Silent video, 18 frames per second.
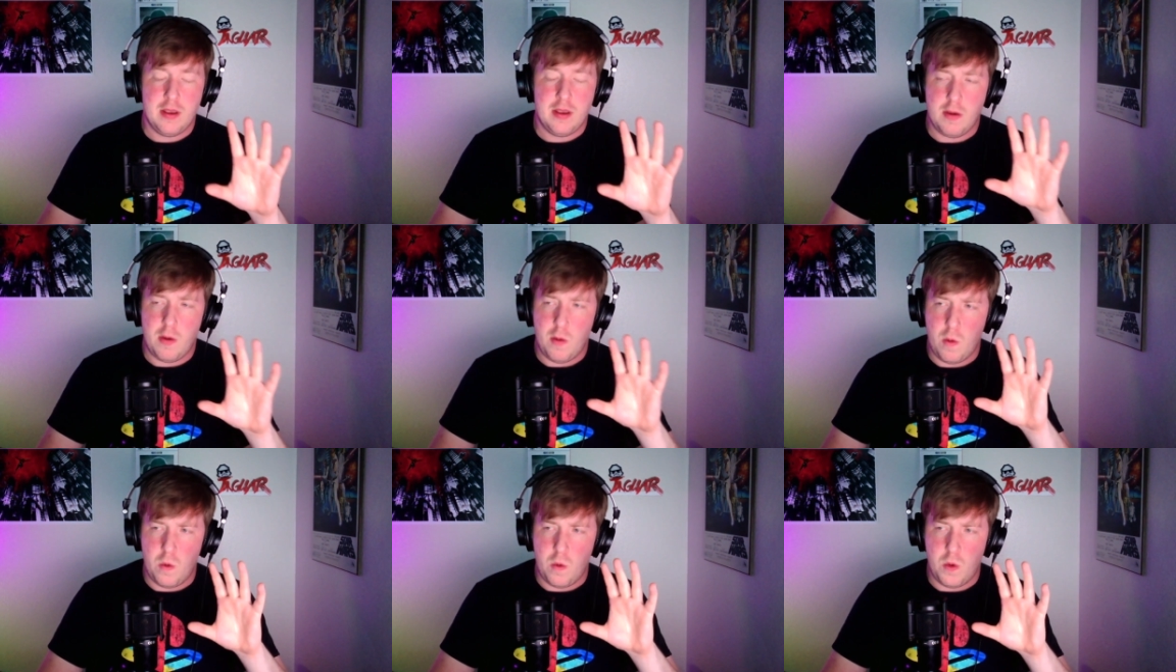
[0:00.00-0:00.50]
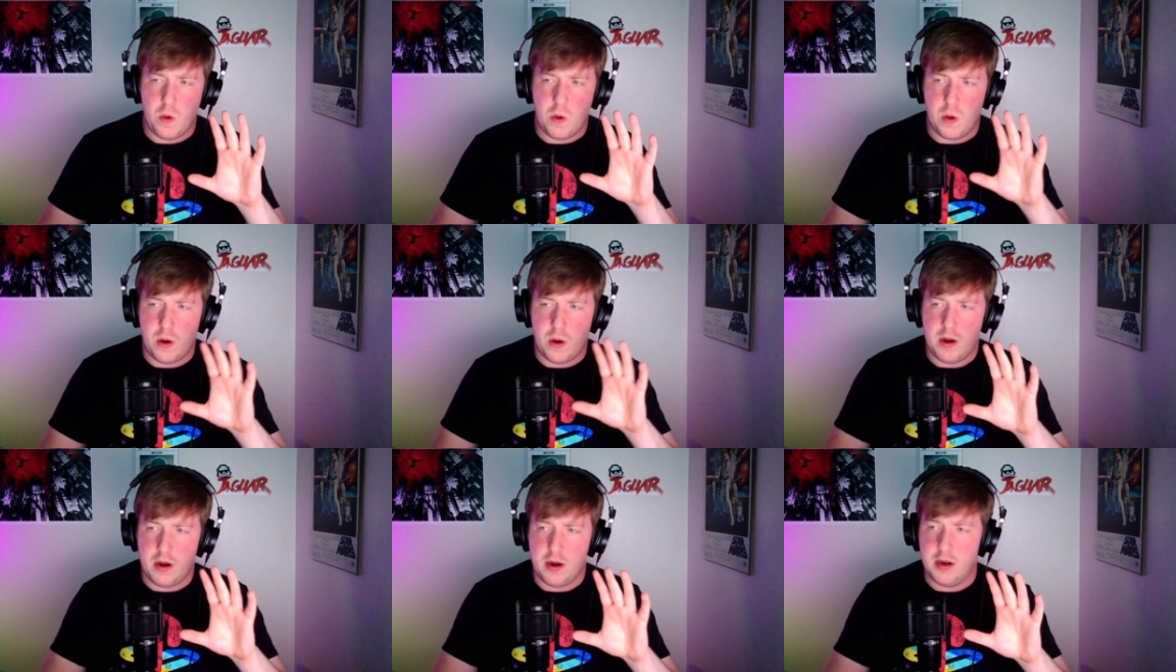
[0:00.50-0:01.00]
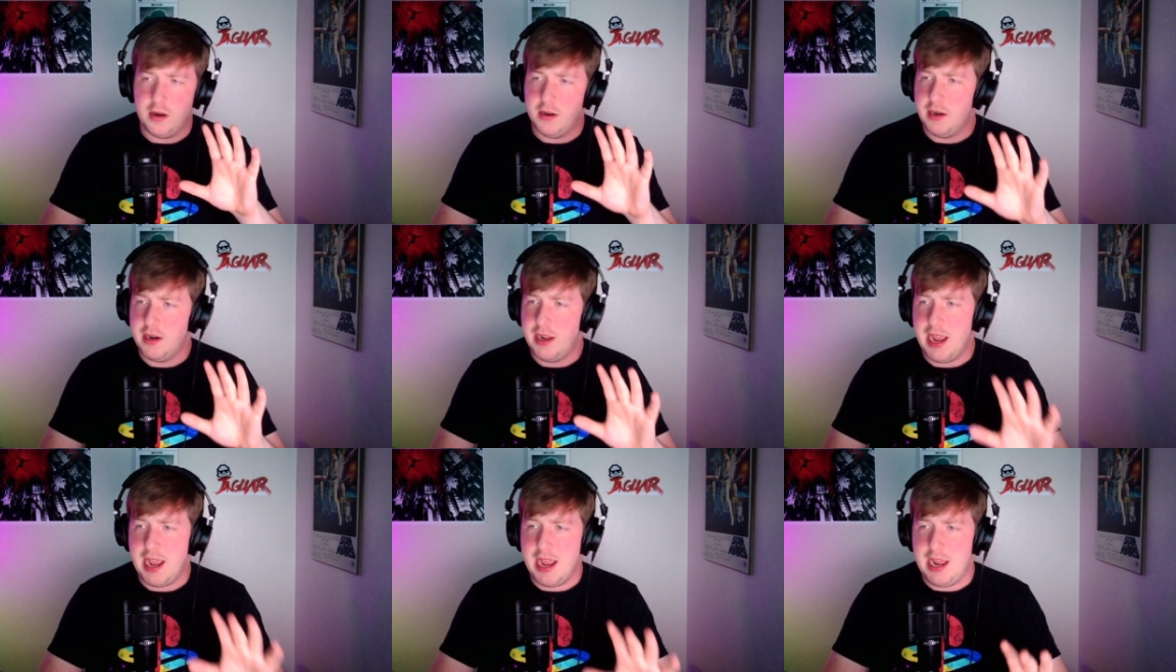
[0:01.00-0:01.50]
or
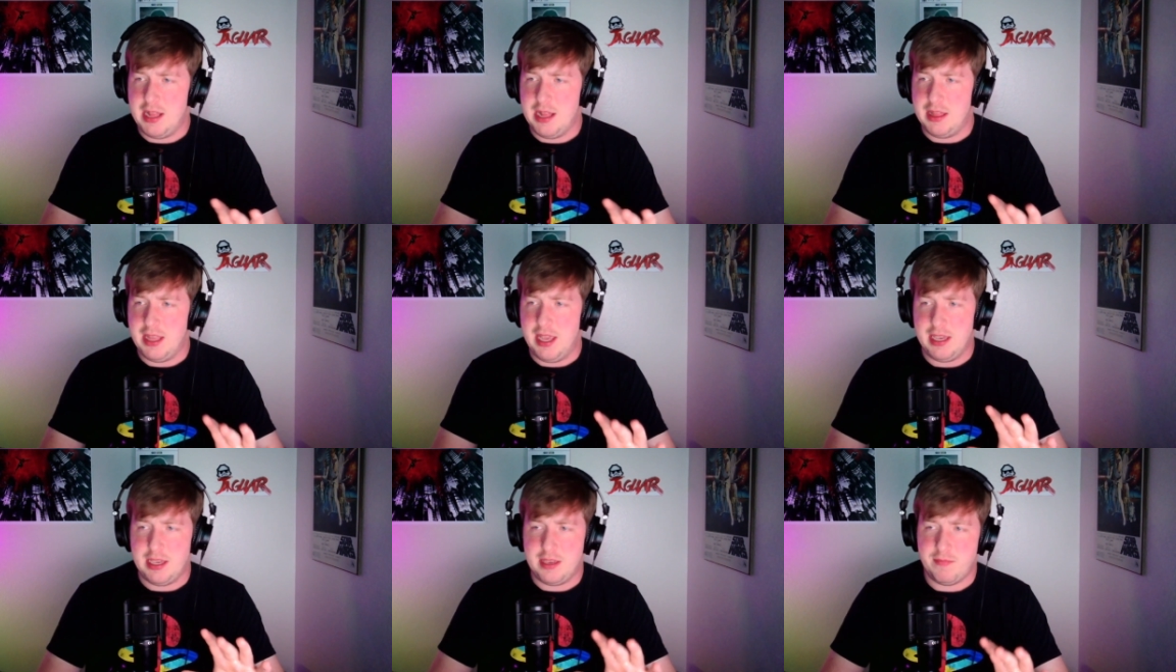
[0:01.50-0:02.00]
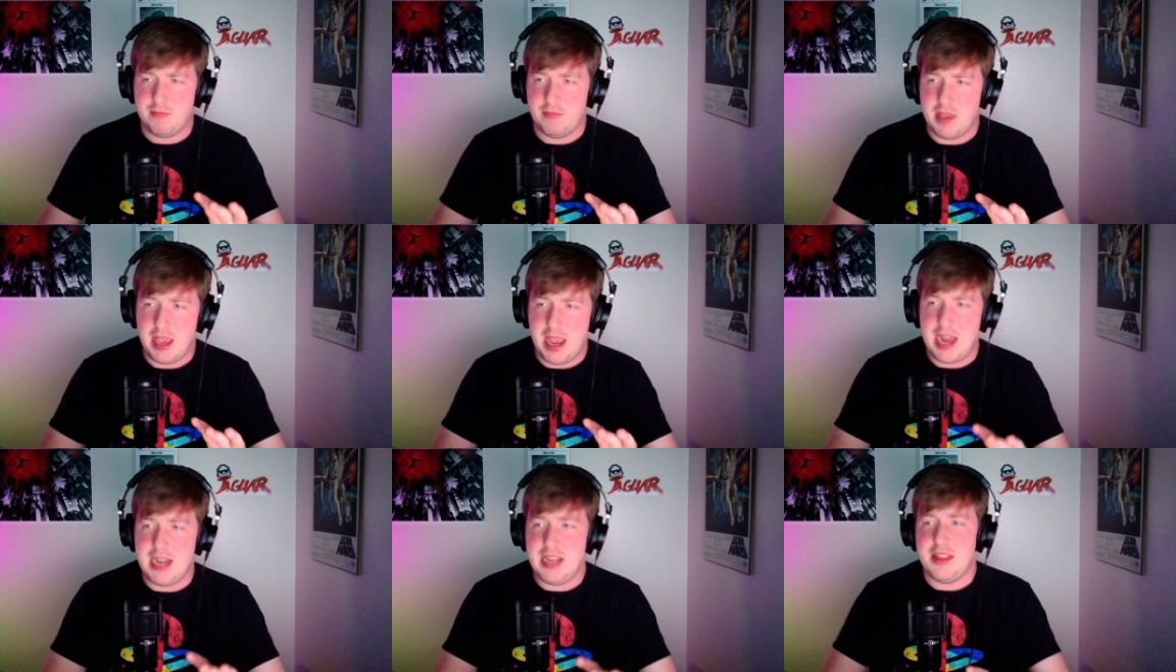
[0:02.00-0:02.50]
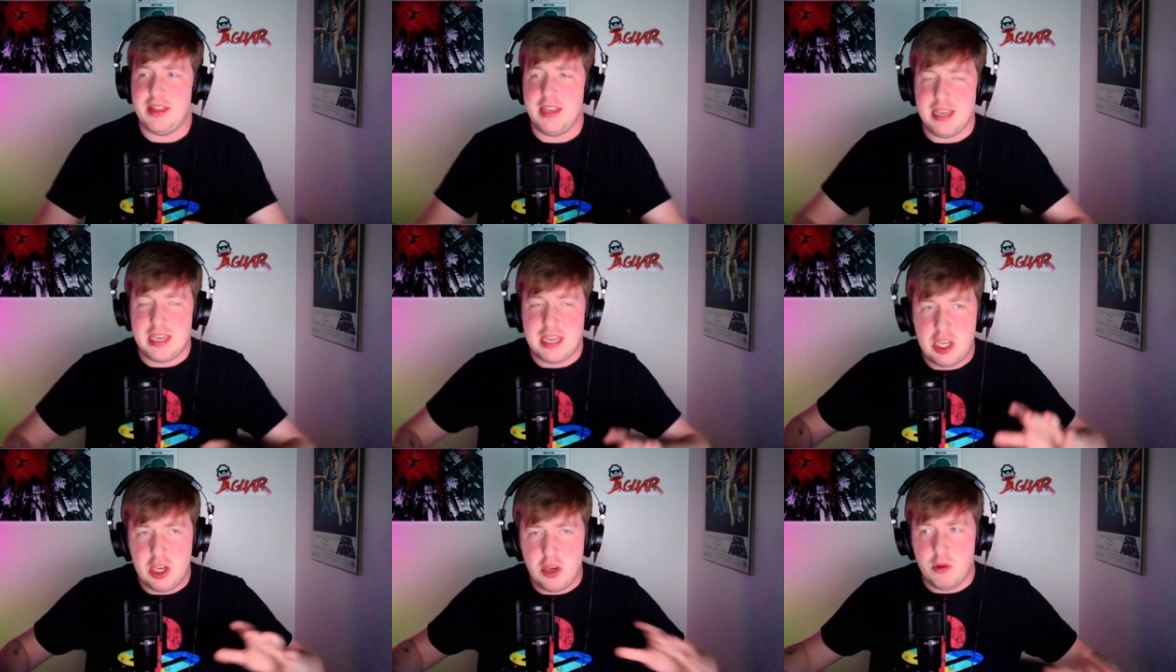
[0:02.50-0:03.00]
eh, like anything
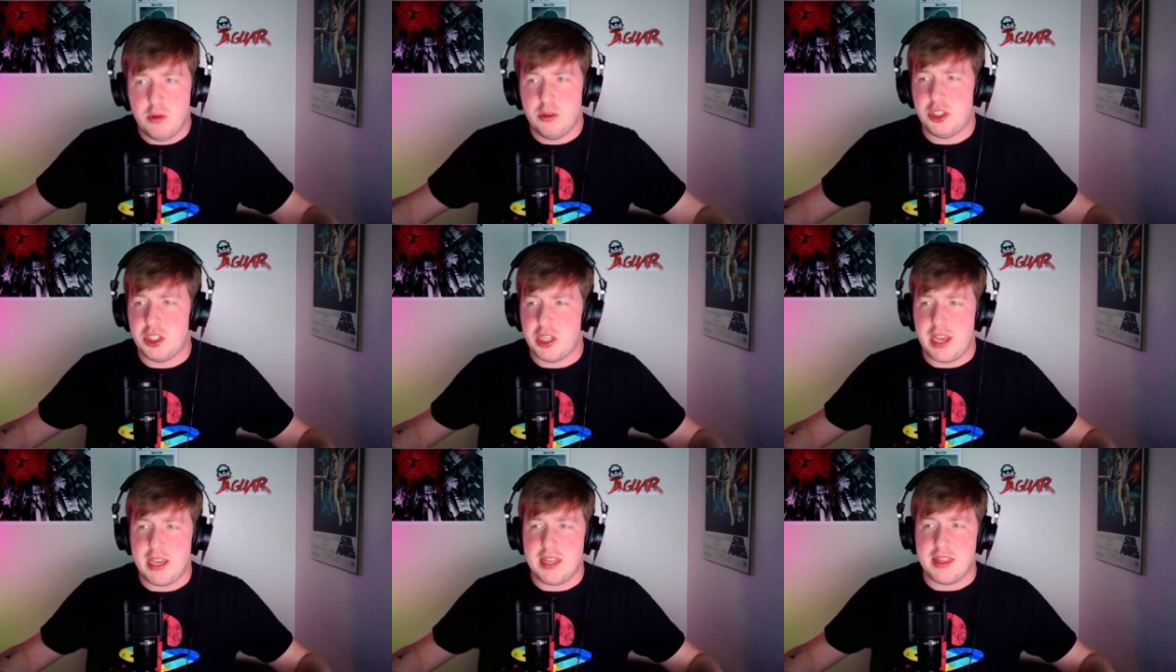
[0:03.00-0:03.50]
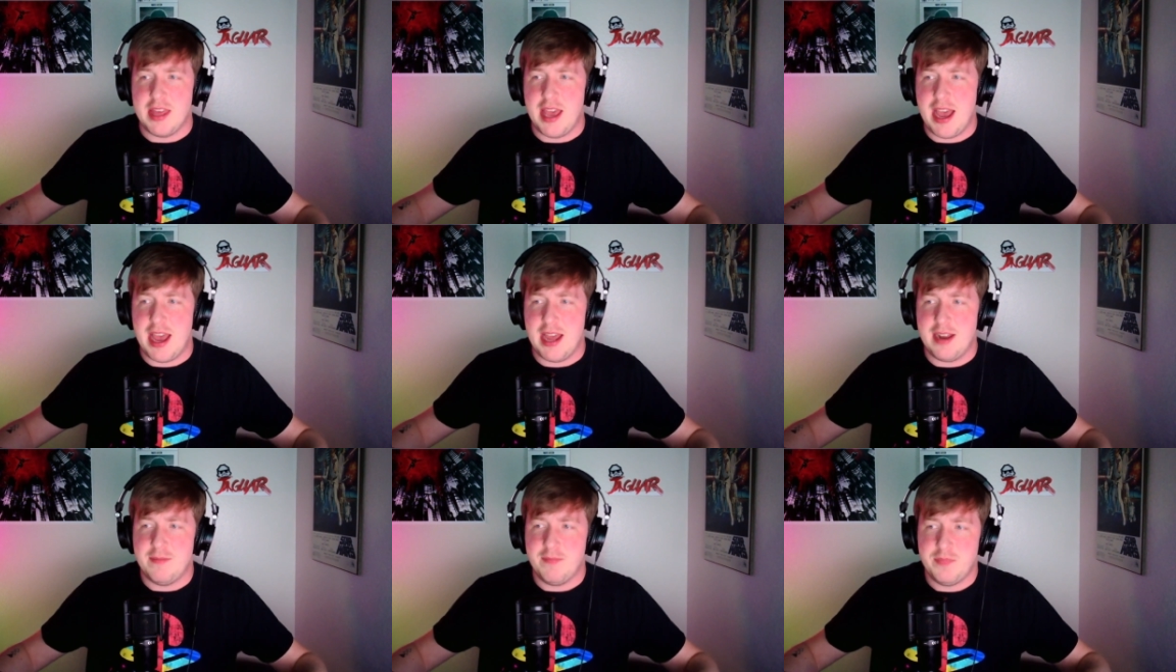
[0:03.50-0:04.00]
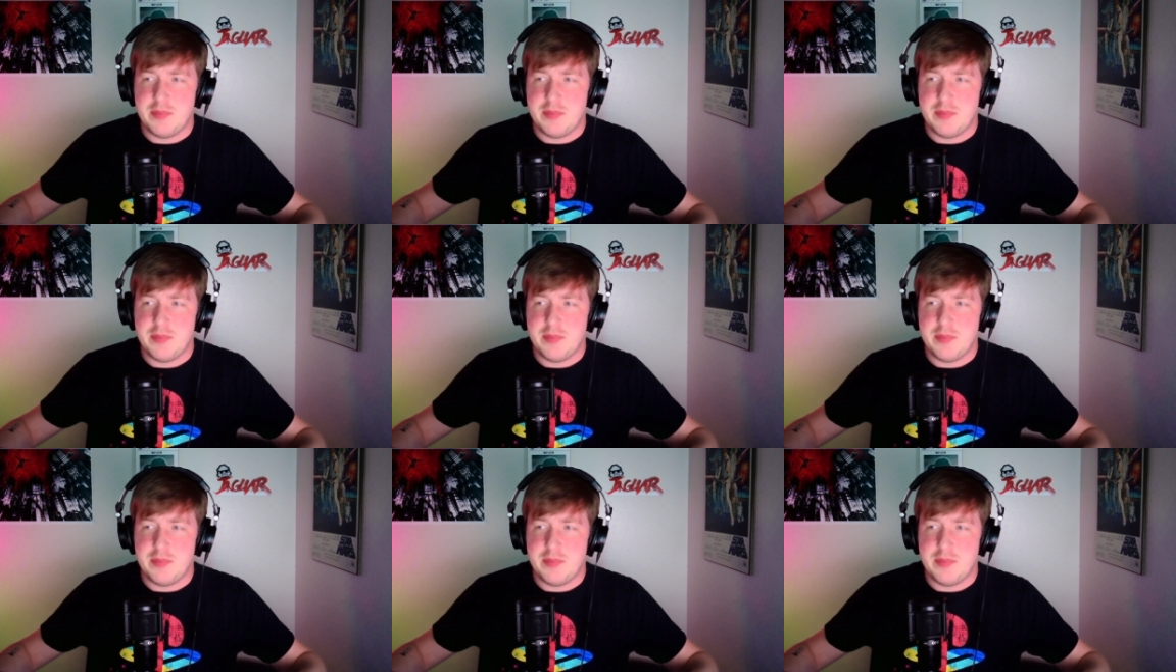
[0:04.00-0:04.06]
huge like that,